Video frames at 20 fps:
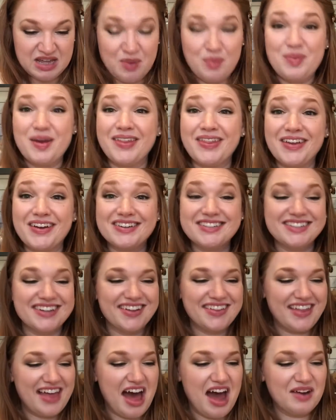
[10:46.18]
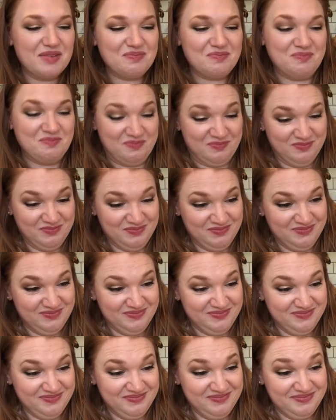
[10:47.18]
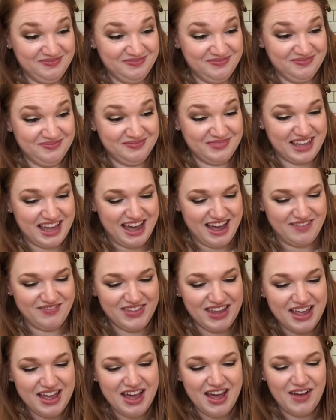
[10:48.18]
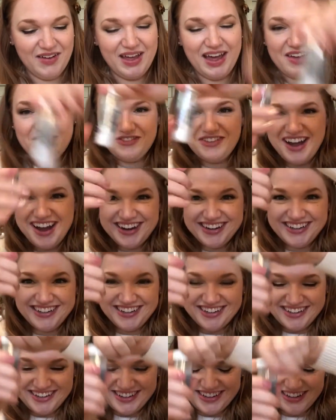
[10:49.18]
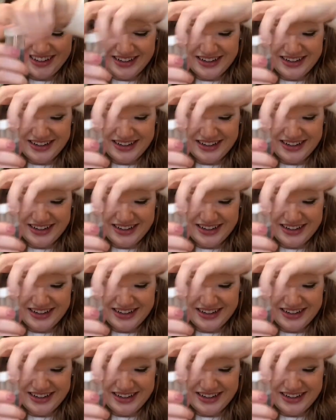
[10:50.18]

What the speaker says: Been there, done that. Okay, fine glitter.